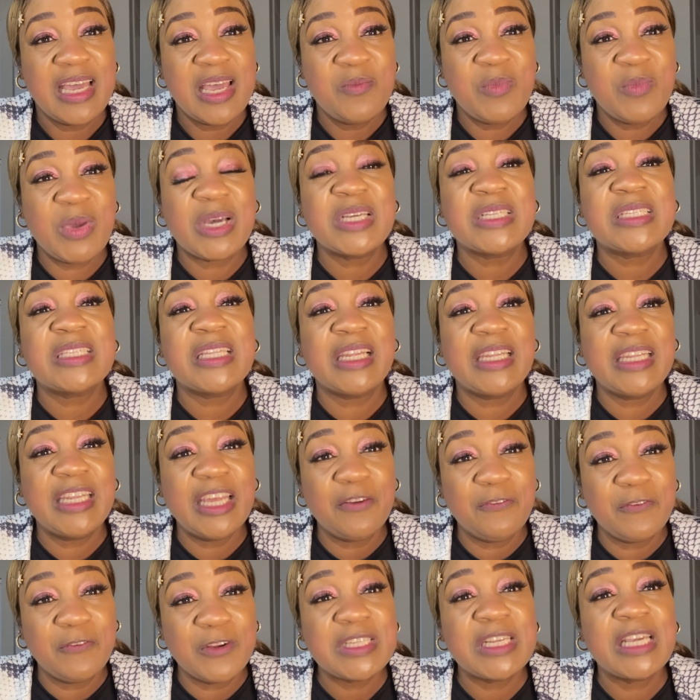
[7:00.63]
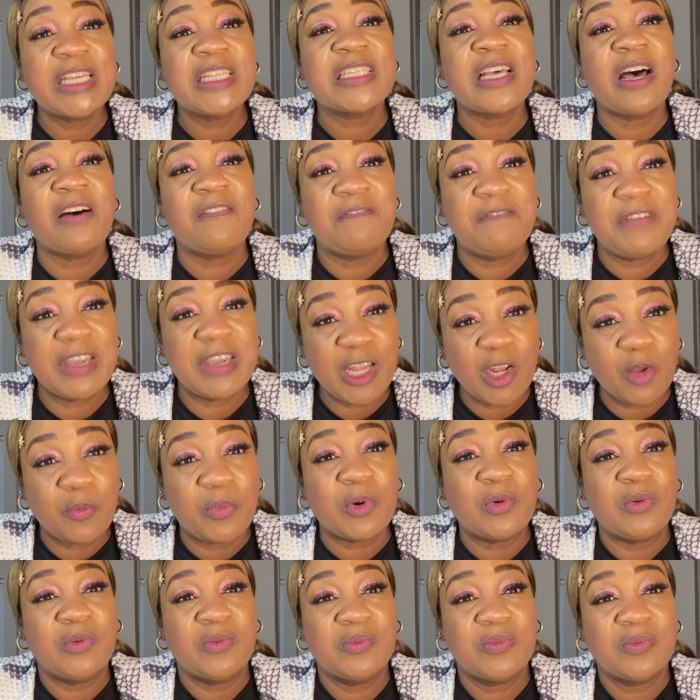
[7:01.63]
because deliverance is
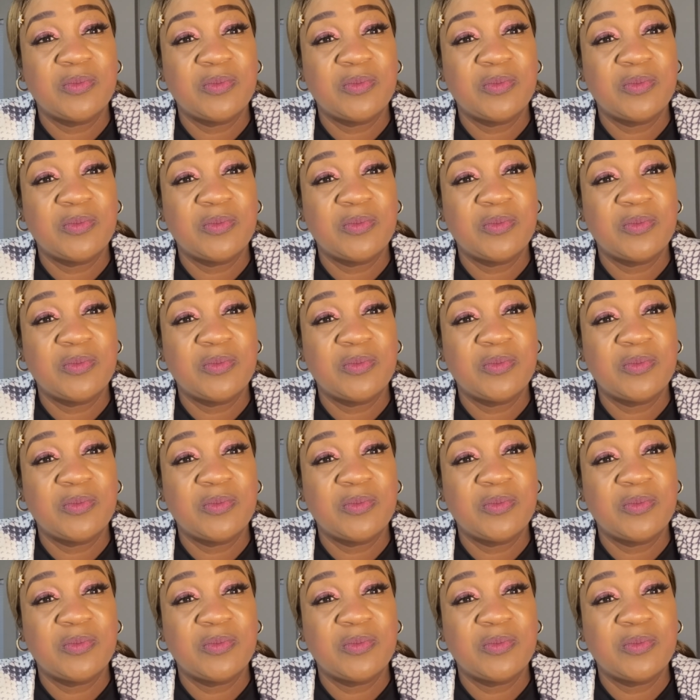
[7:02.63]
available.